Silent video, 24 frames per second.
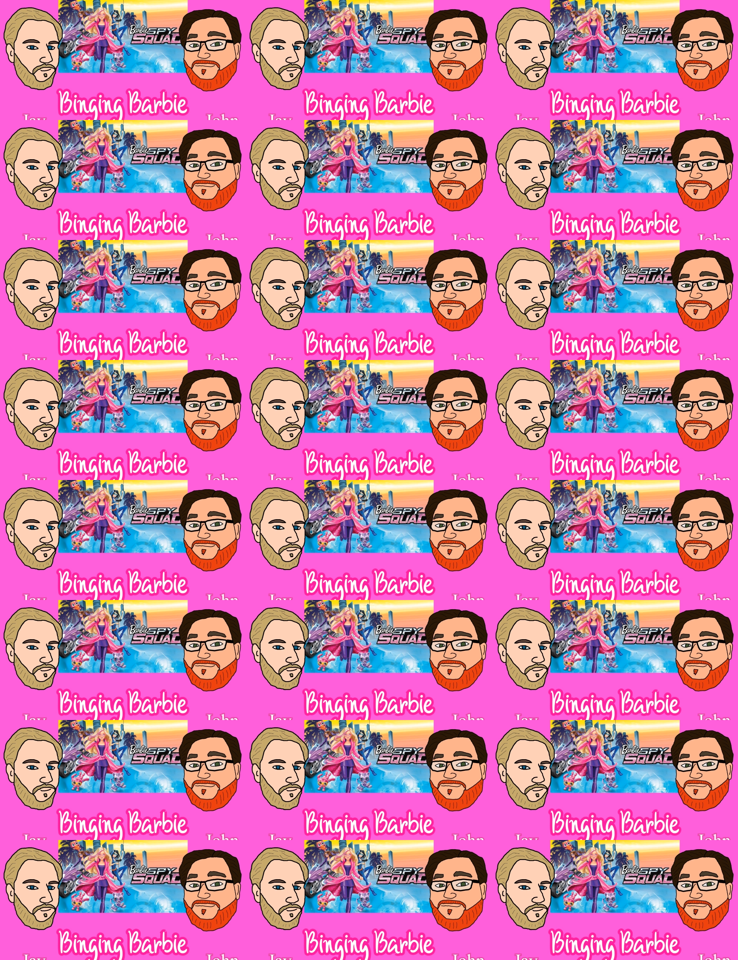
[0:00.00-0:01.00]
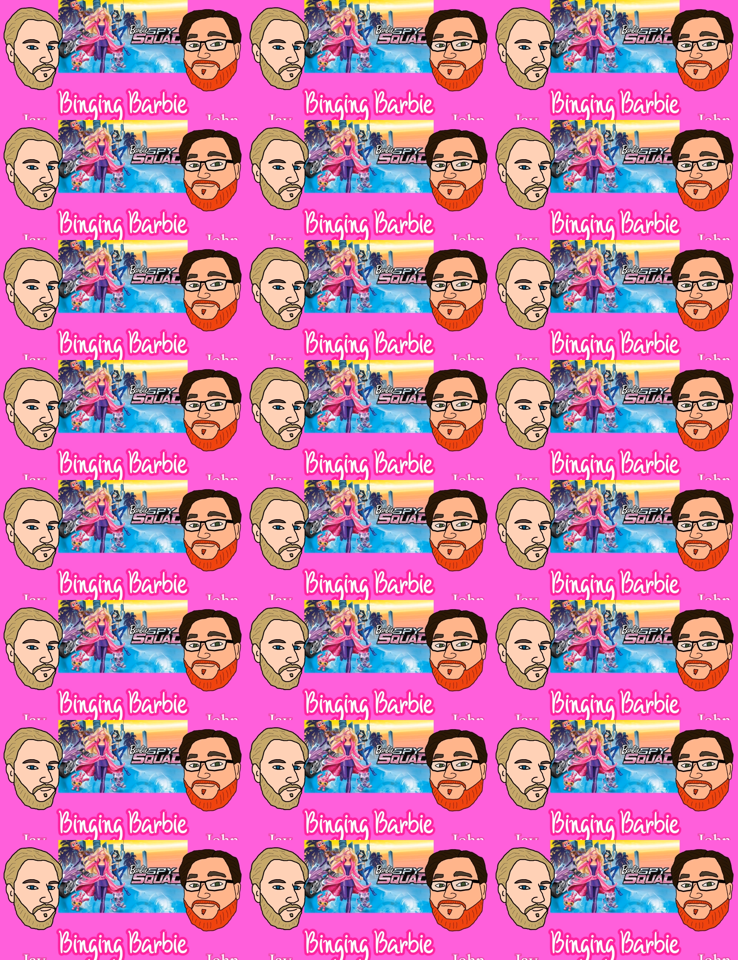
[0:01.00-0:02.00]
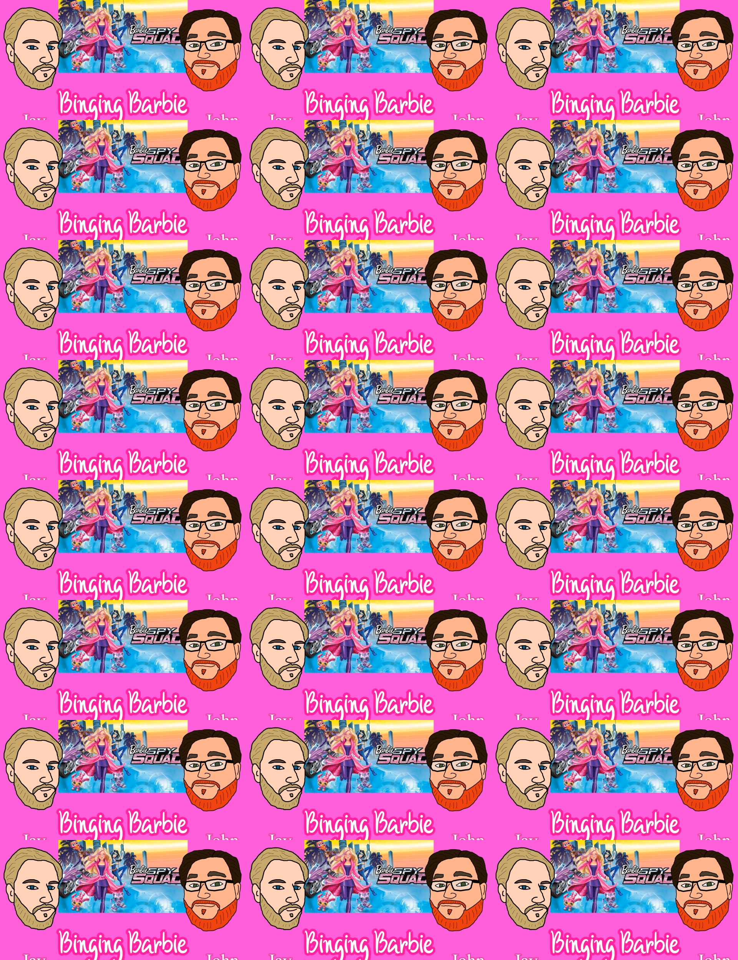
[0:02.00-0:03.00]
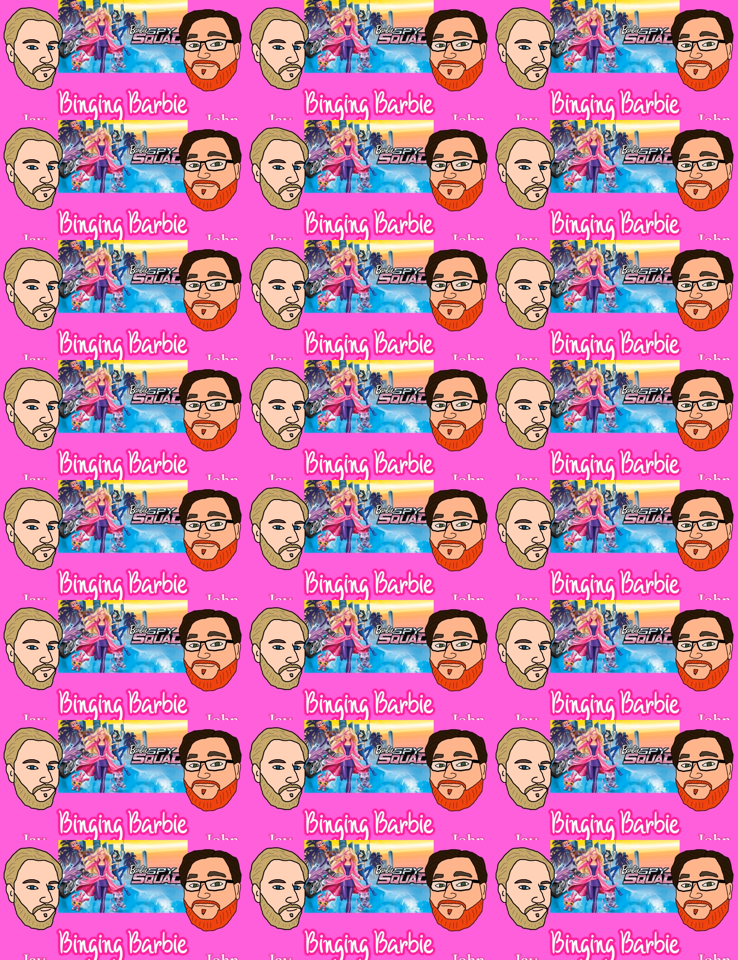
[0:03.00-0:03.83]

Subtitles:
No one is speaking in this clip.